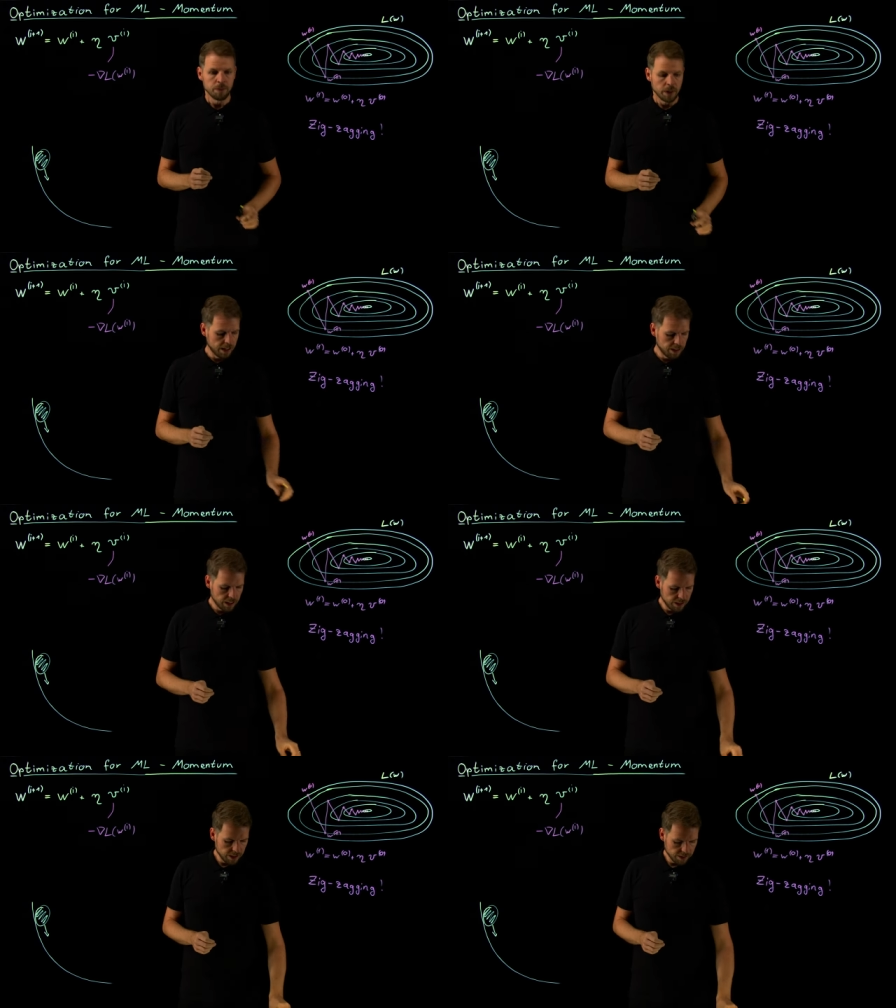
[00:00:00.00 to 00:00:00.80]
And the
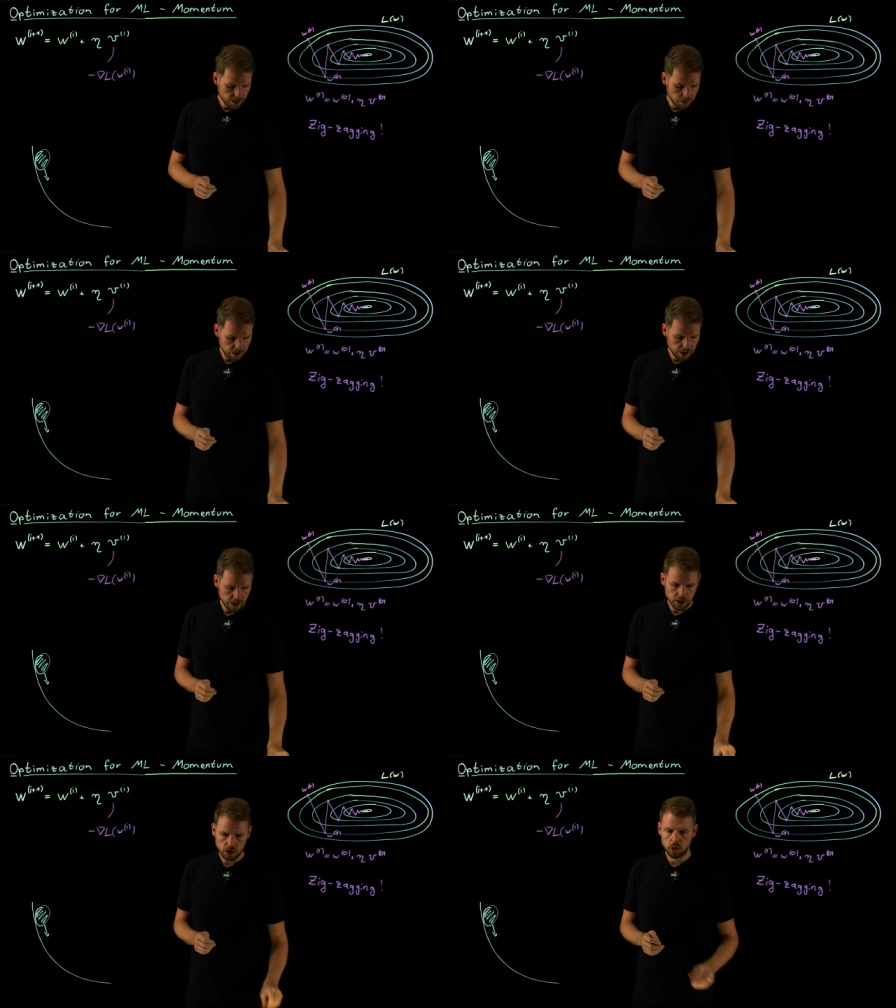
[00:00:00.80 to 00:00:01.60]
idea is simply
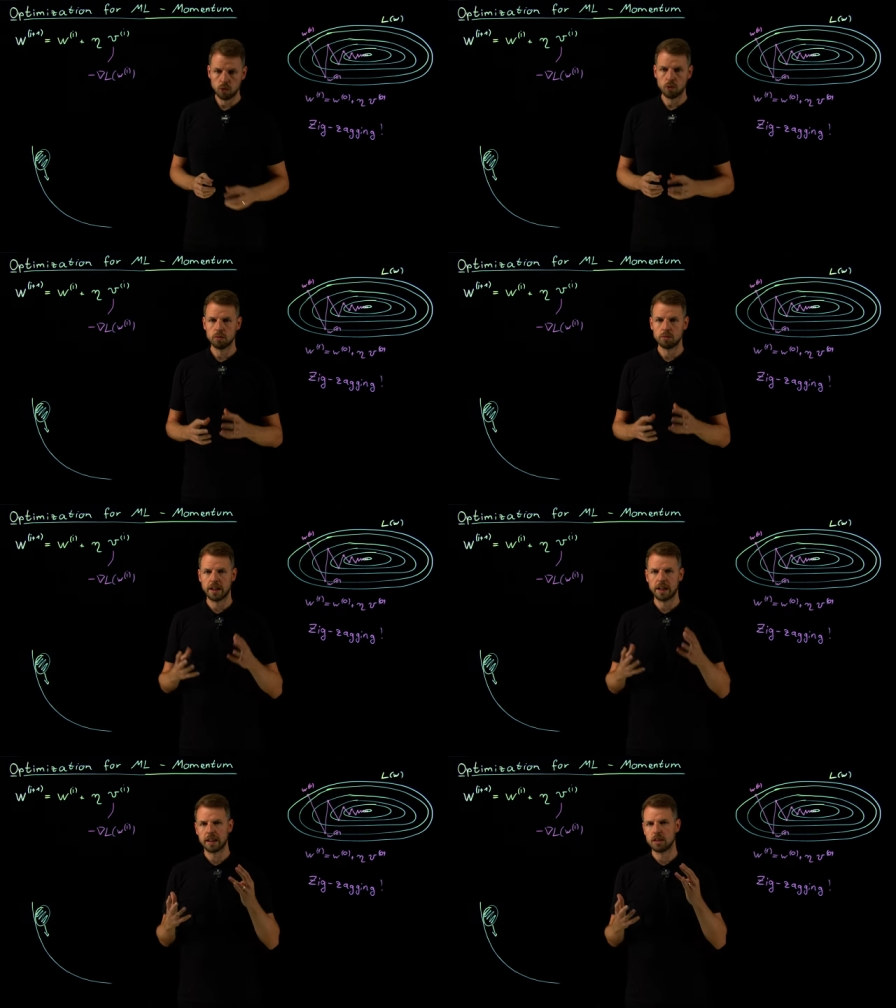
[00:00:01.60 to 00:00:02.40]
to
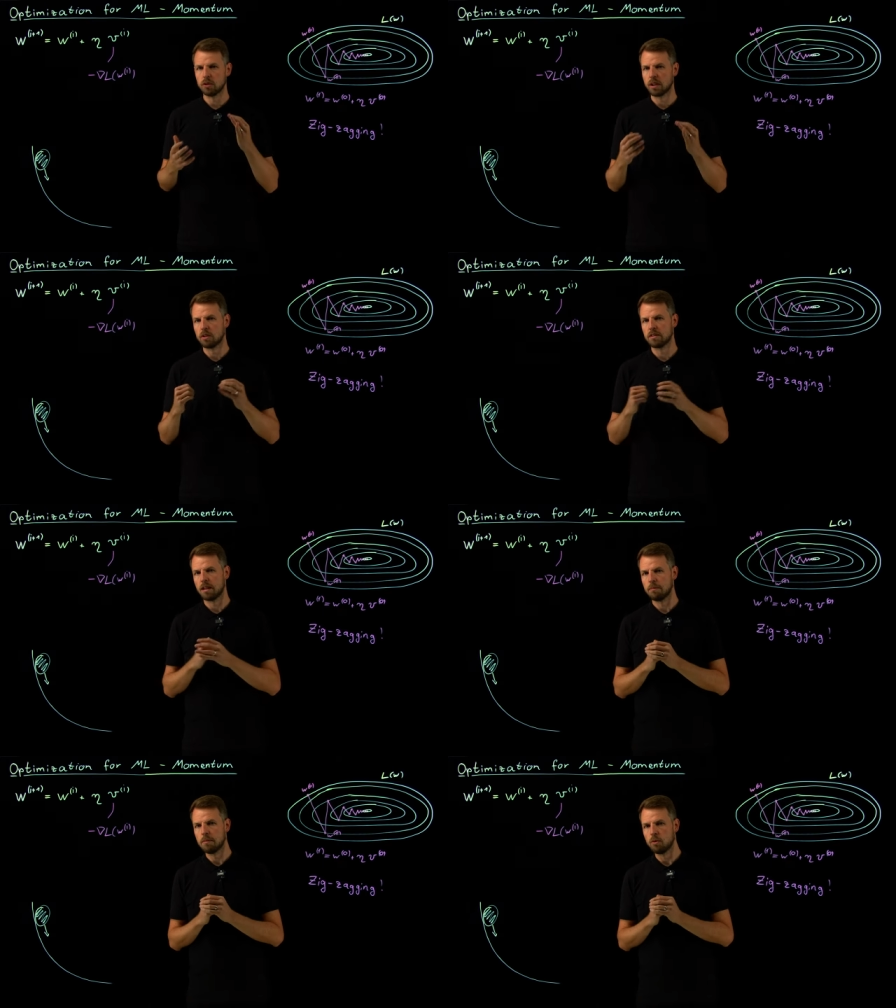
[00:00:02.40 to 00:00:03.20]
take into account some
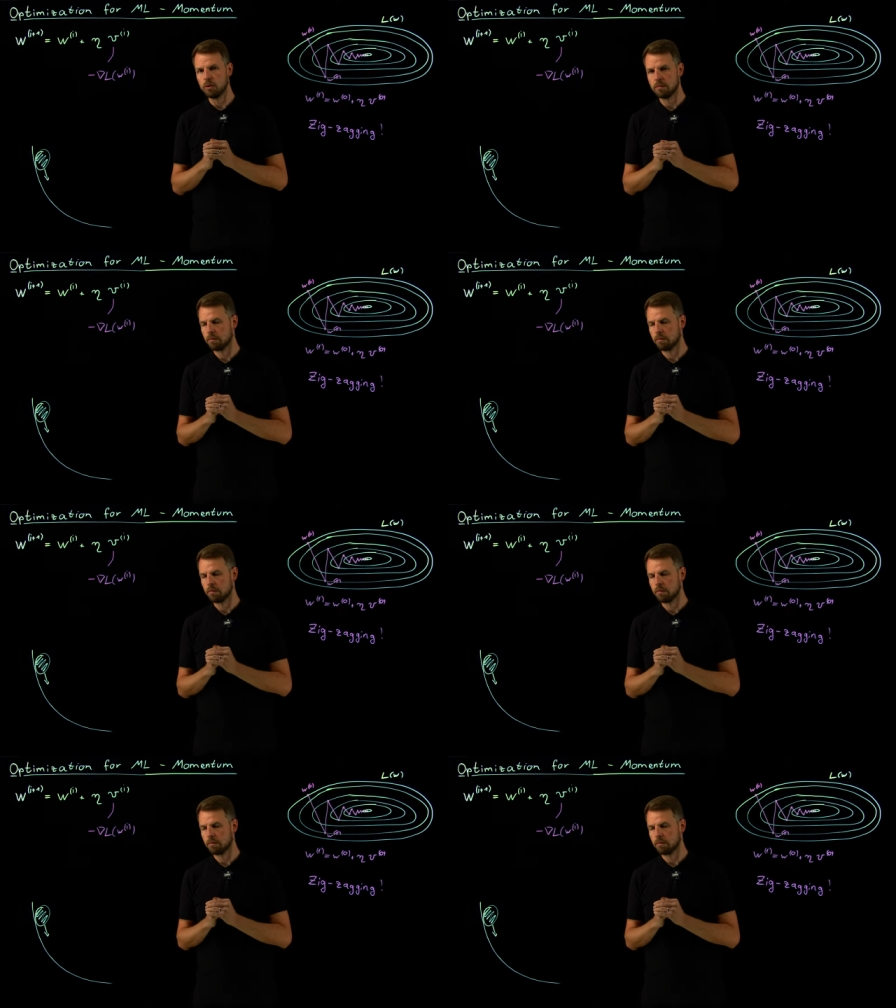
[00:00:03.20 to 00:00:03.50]
memory.